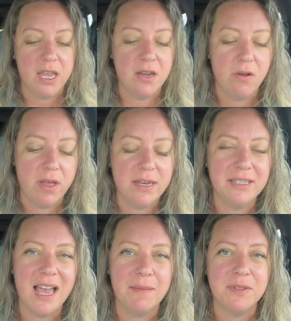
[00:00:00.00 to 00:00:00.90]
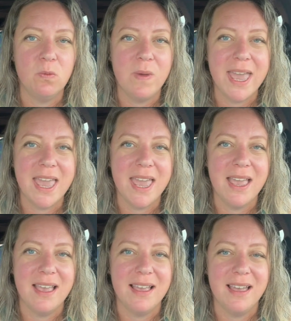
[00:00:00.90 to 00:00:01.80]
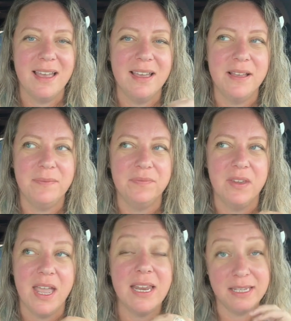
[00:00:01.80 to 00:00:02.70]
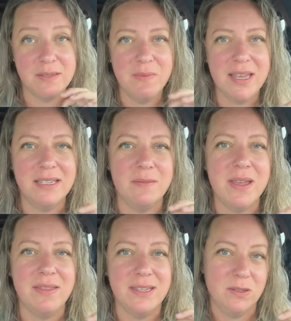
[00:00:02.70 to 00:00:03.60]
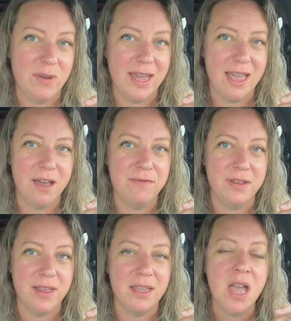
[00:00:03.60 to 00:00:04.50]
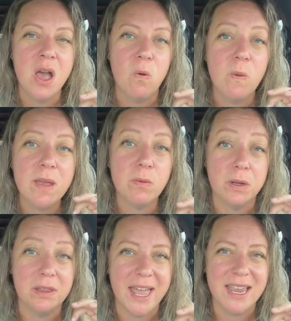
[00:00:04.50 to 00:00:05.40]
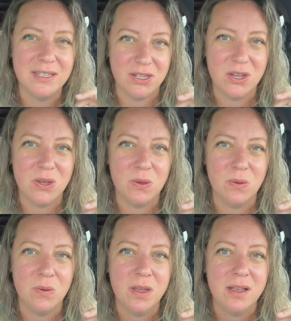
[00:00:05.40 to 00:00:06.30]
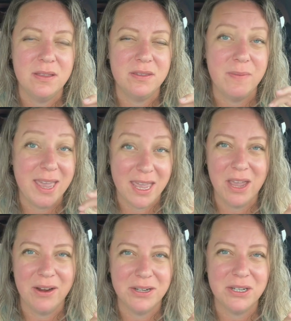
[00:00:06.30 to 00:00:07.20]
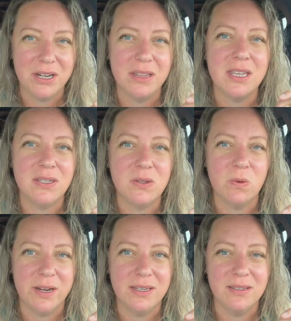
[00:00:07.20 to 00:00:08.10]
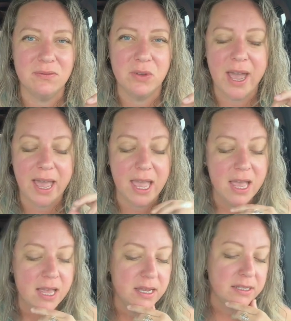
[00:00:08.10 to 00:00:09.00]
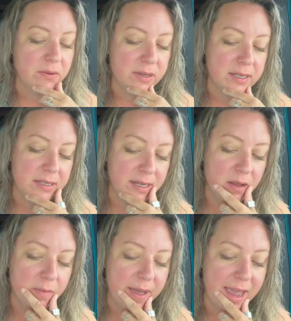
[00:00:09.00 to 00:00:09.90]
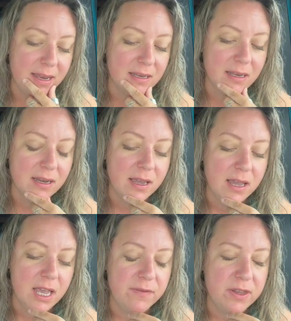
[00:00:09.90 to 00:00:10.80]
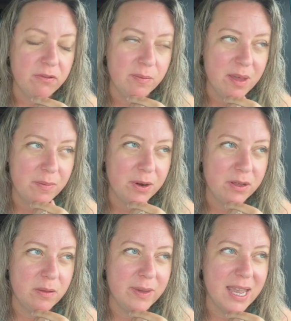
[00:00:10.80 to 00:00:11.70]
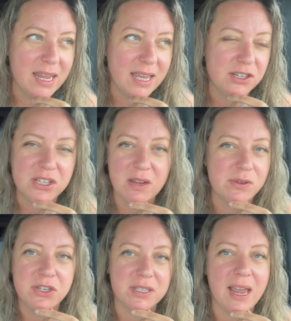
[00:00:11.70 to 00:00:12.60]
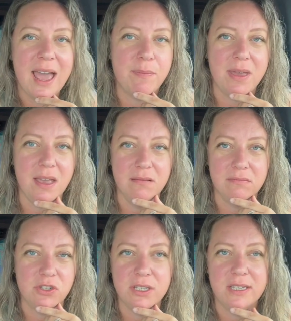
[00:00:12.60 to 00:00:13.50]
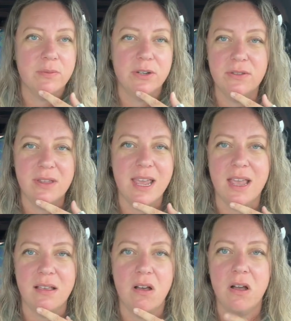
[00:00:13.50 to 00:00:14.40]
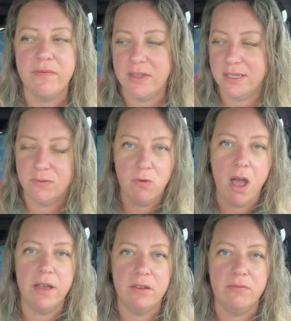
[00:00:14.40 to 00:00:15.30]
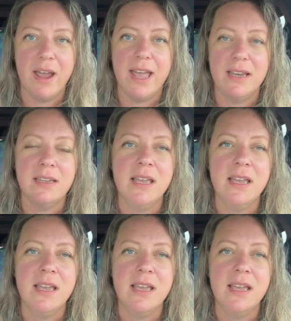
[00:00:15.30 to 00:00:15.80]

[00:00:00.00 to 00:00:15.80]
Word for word: you know, a lot of times we, and it's meant to be this way, I feel like, we relate to the main character in these stories, okay? So in the Seal Maiden, if you remember in the beginning, she was just happy, just doing her thing on this rock, right?